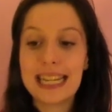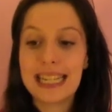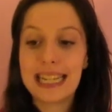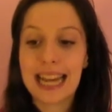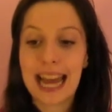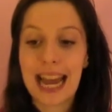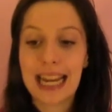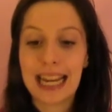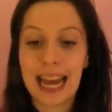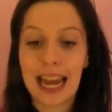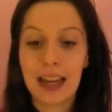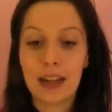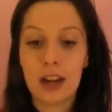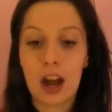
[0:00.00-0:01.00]
In
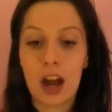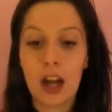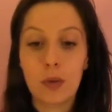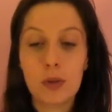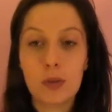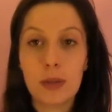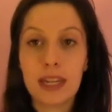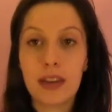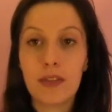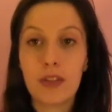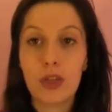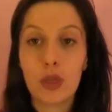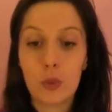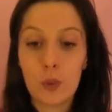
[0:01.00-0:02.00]
Can, I would be
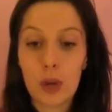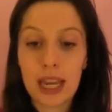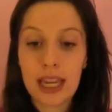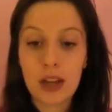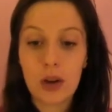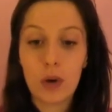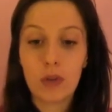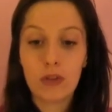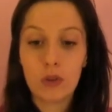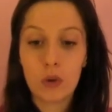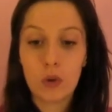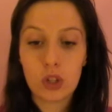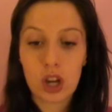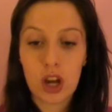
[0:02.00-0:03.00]
given 3 or
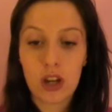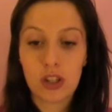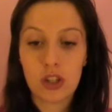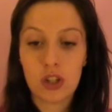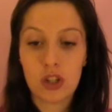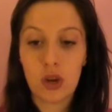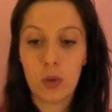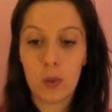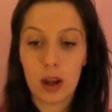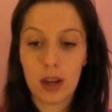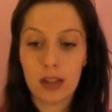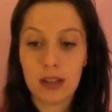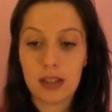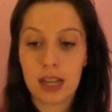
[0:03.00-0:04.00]
4 tasks to do at
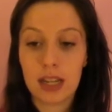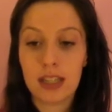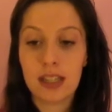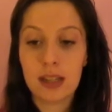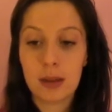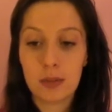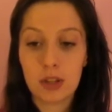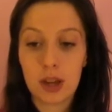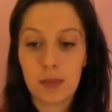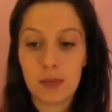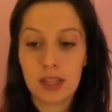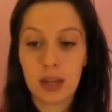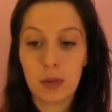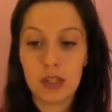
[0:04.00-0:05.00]
once, and
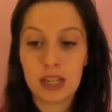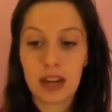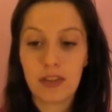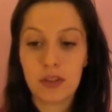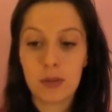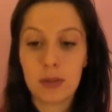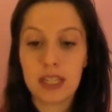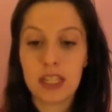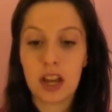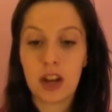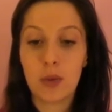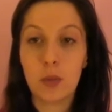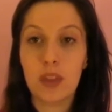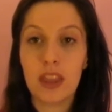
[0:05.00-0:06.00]
sometimes they would have to be
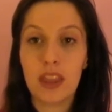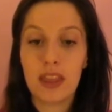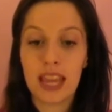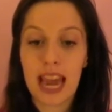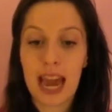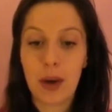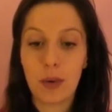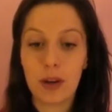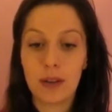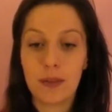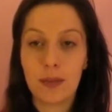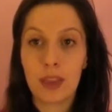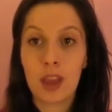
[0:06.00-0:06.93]
done within the hour.